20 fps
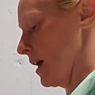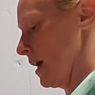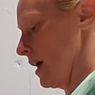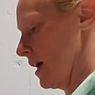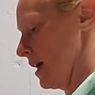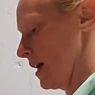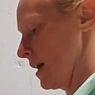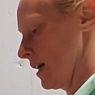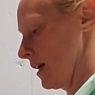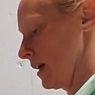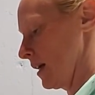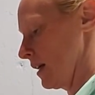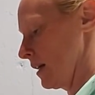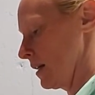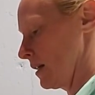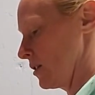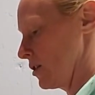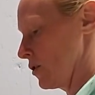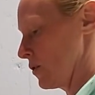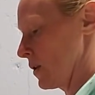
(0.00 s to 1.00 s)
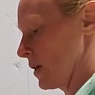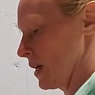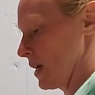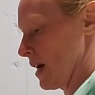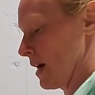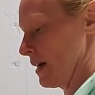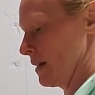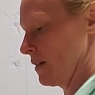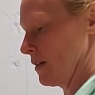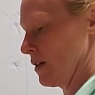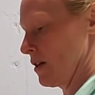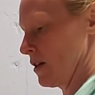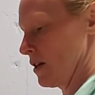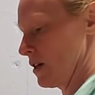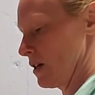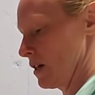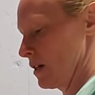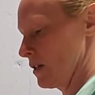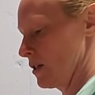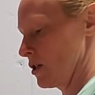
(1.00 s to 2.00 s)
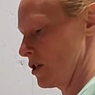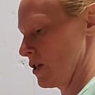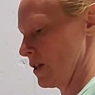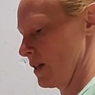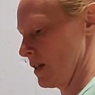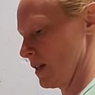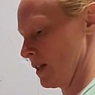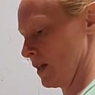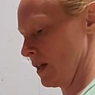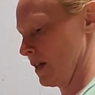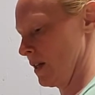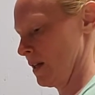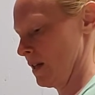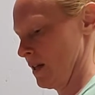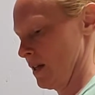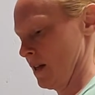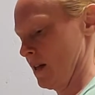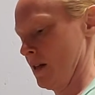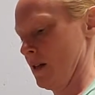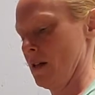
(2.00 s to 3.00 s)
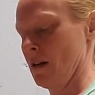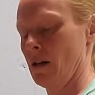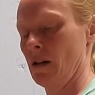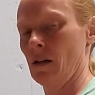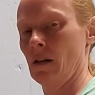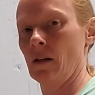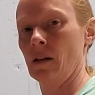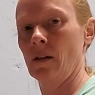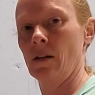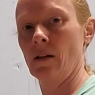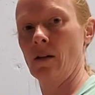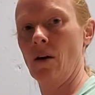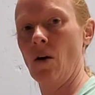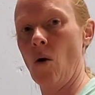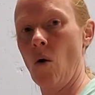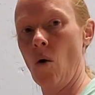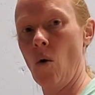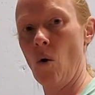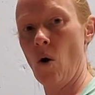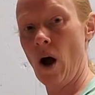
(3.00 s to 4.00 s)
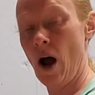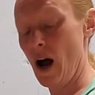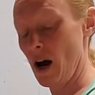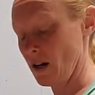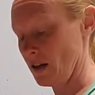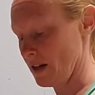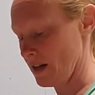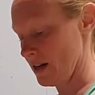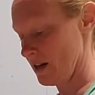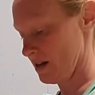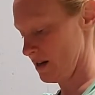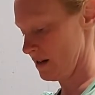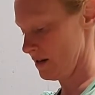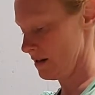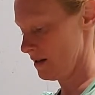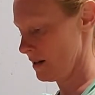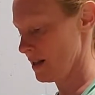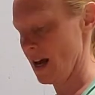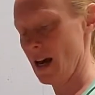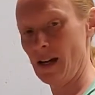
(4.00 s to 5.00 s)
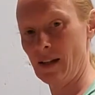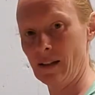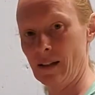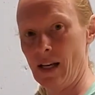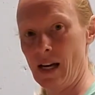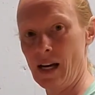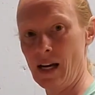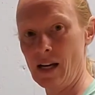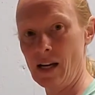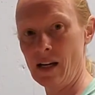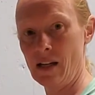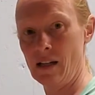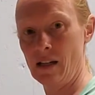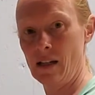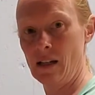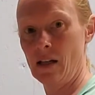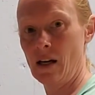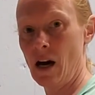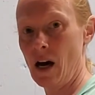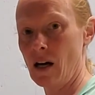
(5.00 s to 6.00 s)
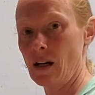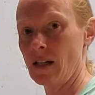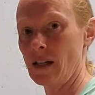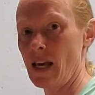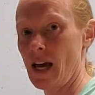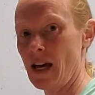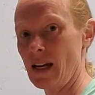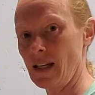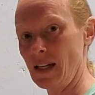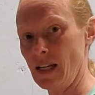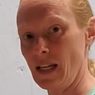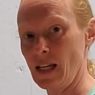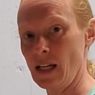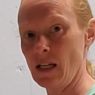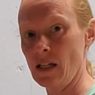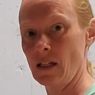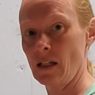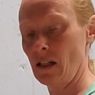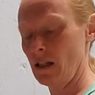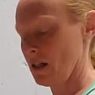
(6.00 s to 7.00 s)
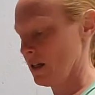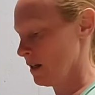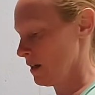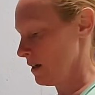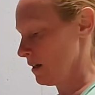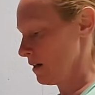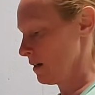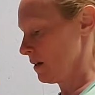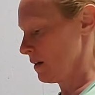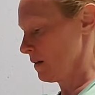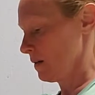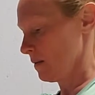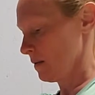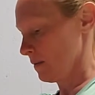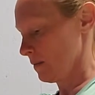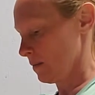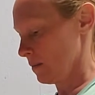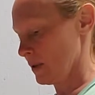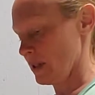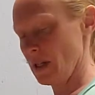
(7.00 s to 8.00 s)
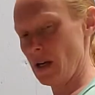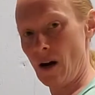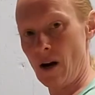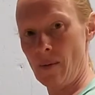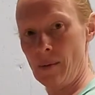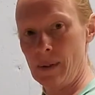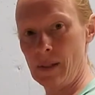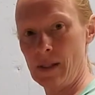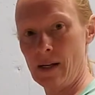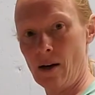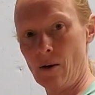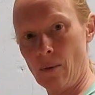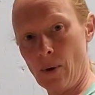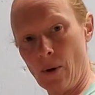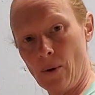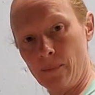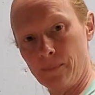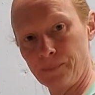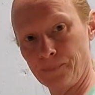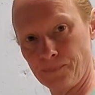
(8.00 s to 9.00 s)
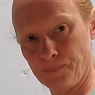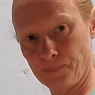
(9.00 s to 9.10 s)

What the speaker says: and you can either just hug that leg, hug that knee with the opposite elbow.